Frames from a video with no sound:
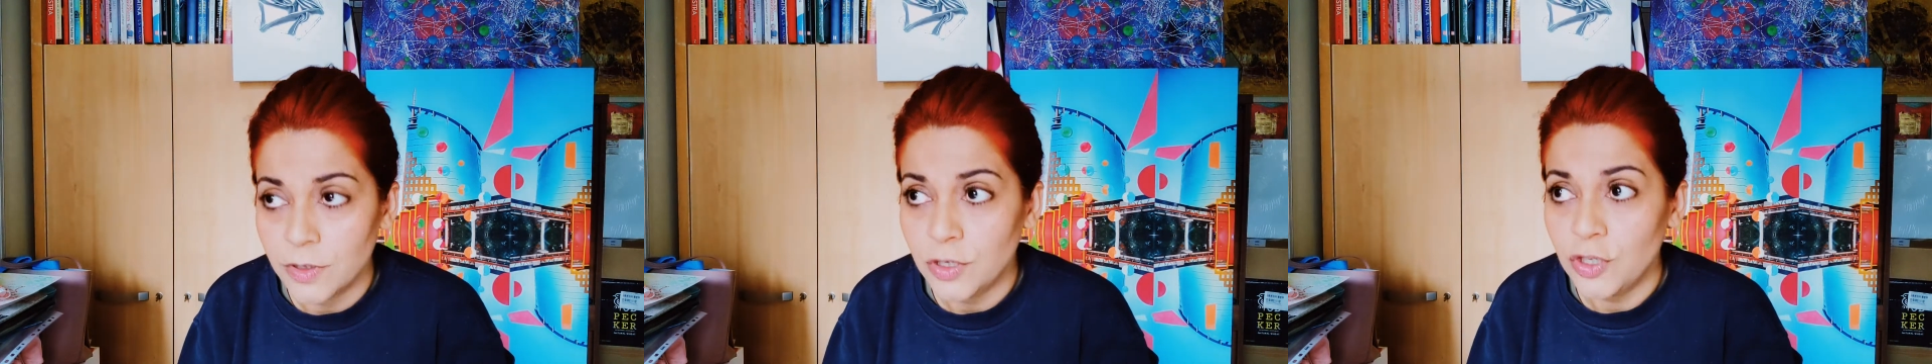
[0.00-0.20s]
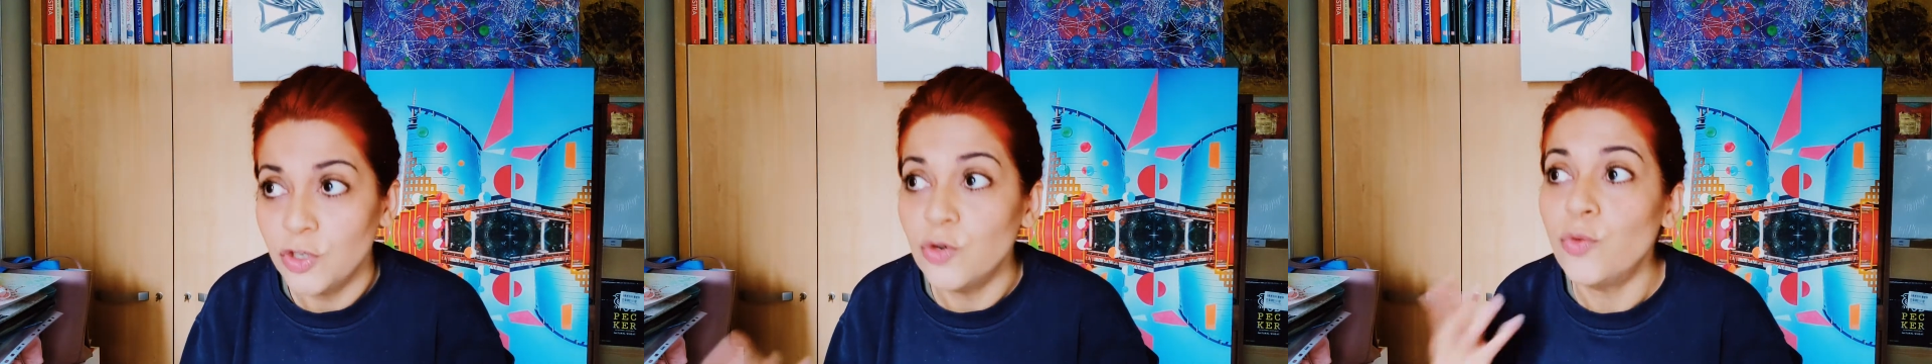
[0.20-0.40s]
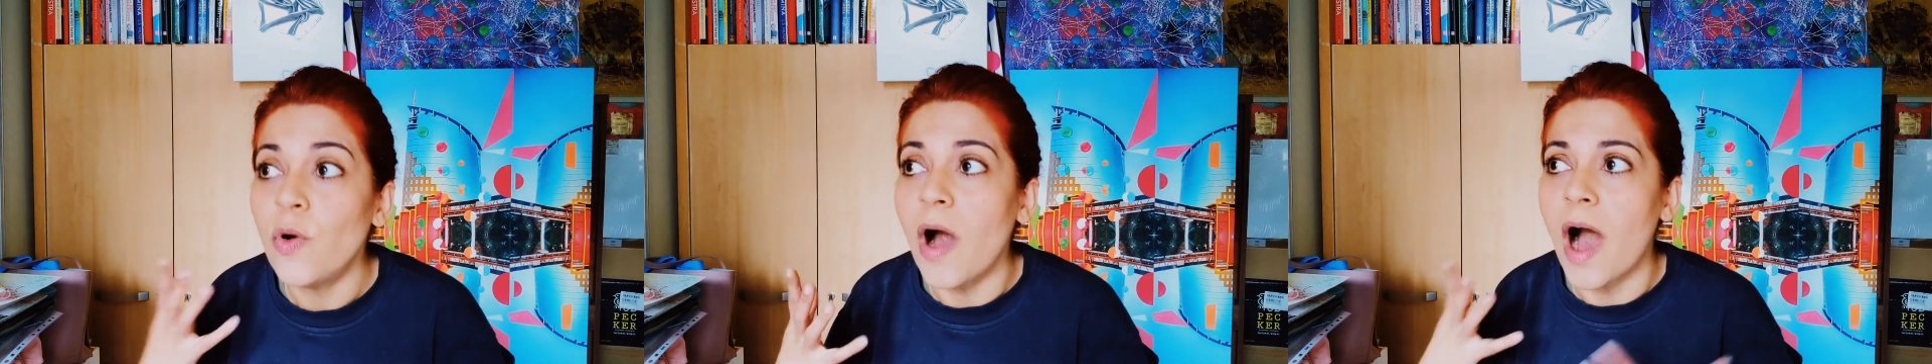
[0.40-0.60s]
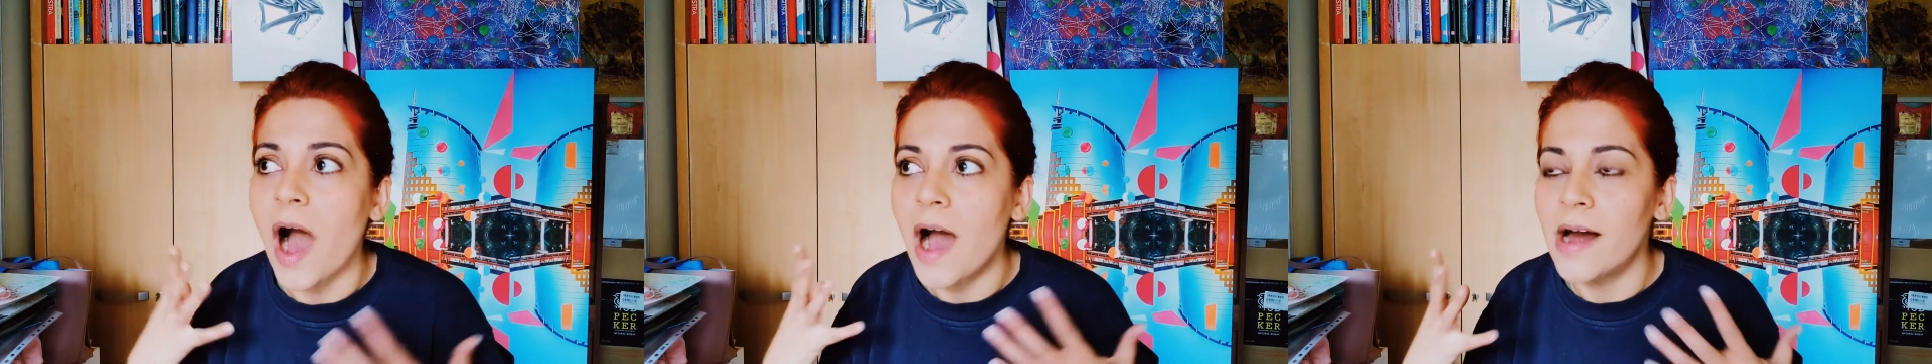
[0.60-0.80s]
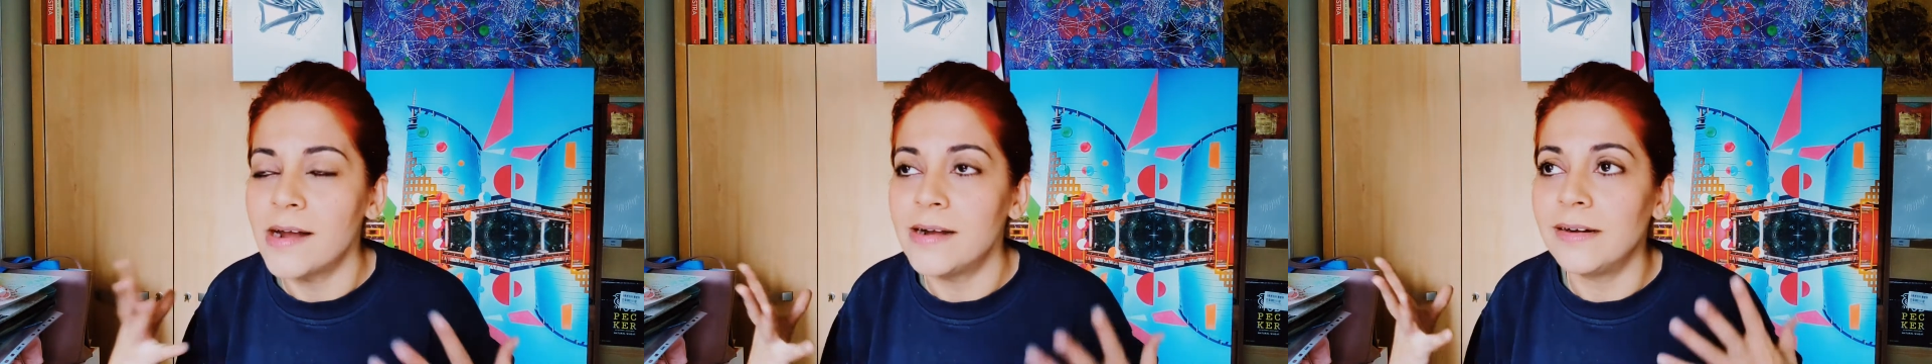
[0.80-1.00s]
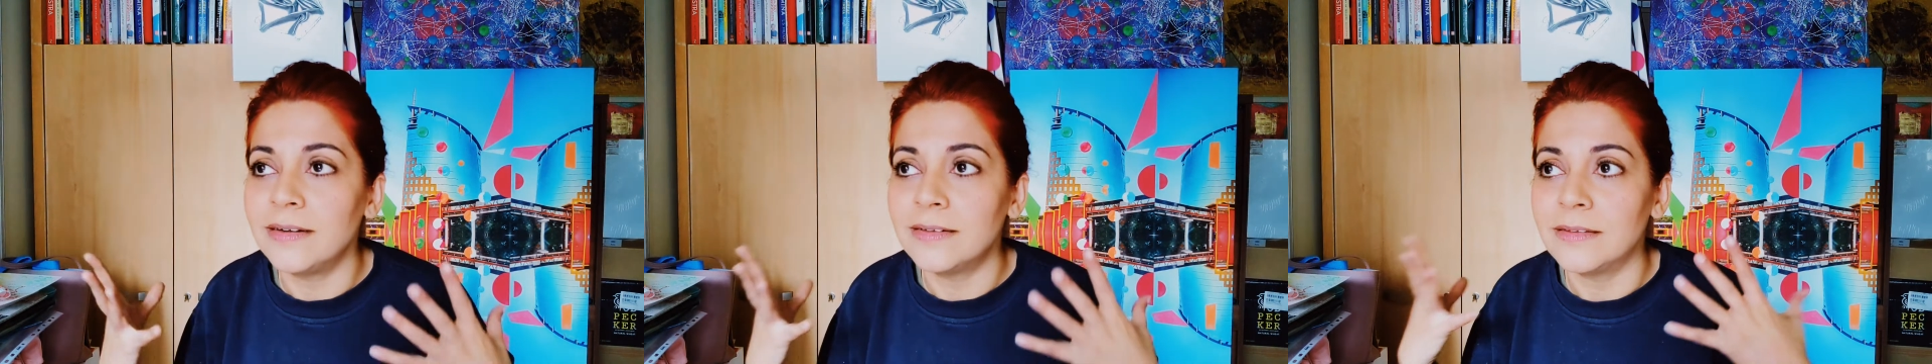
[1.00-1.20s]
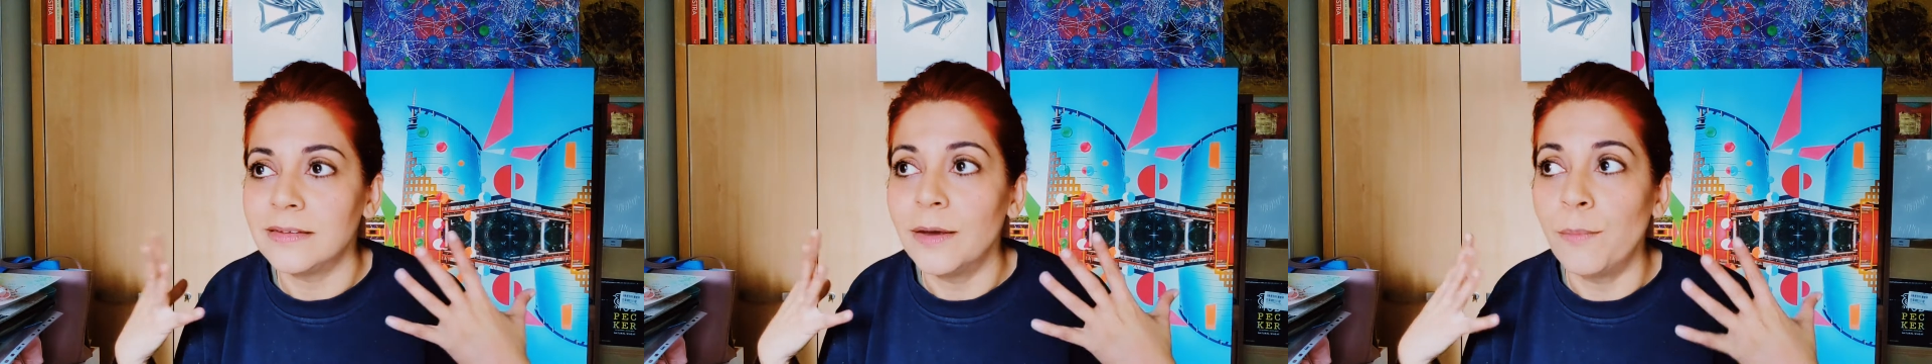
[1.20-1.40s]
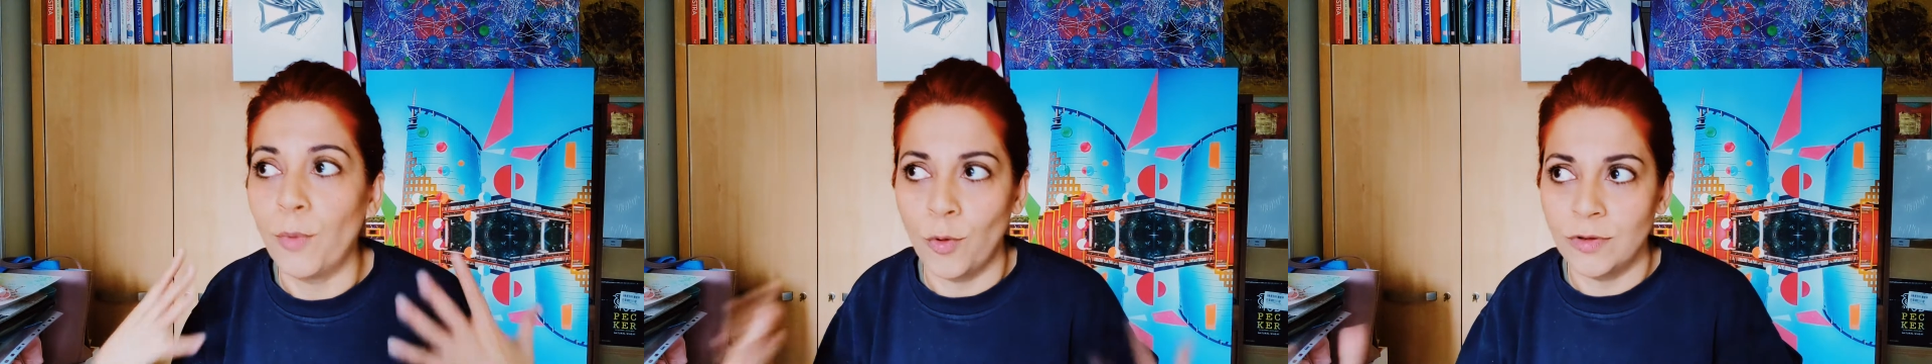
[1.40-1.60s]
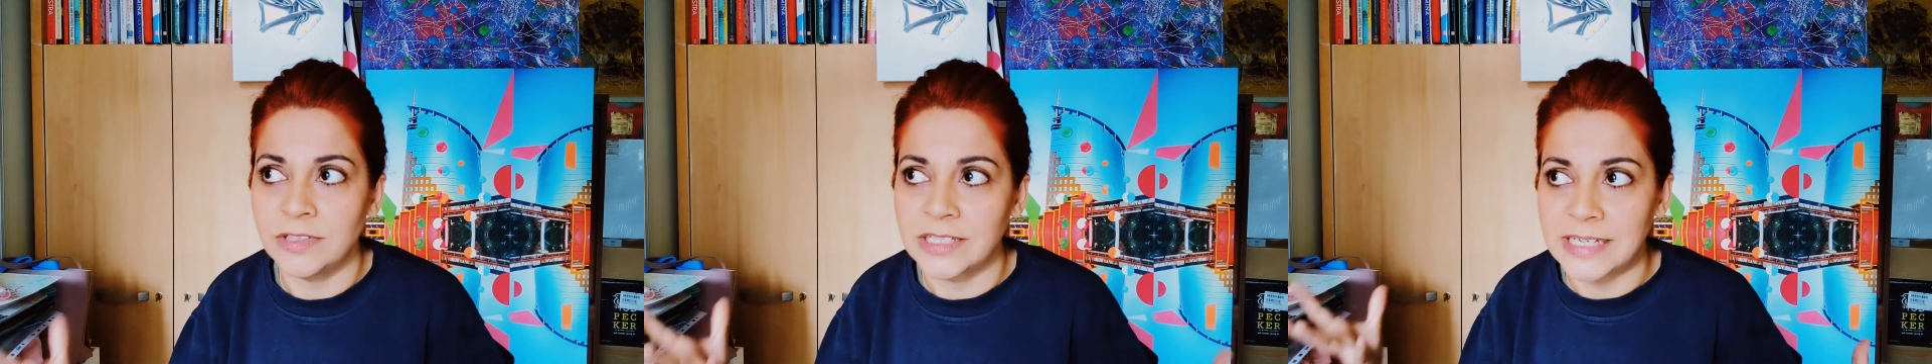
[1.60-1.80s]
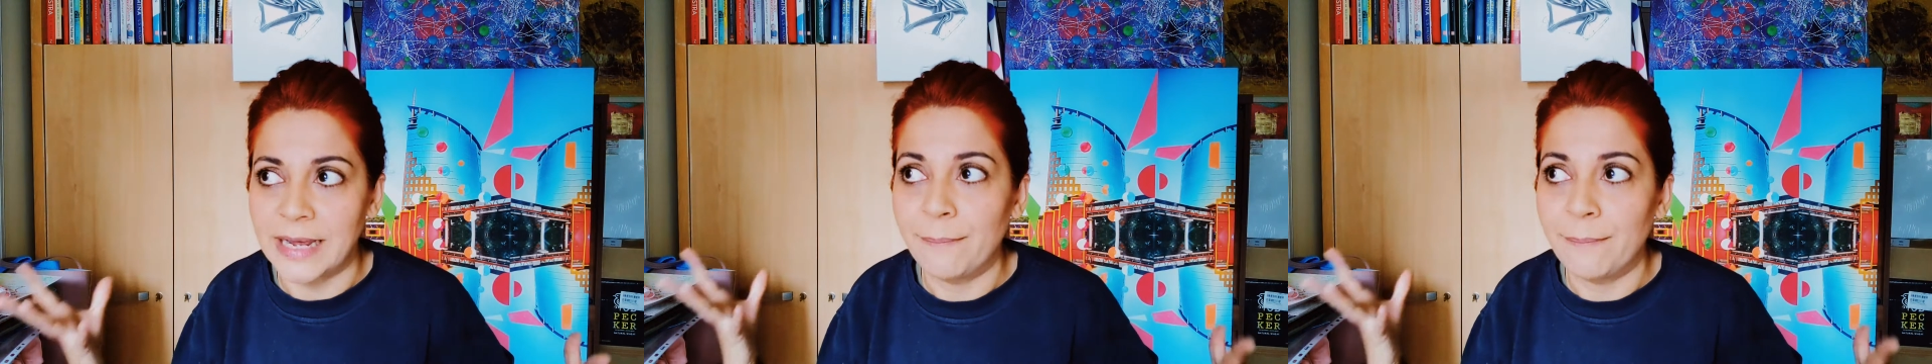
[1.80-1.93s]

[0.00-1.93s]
you are the most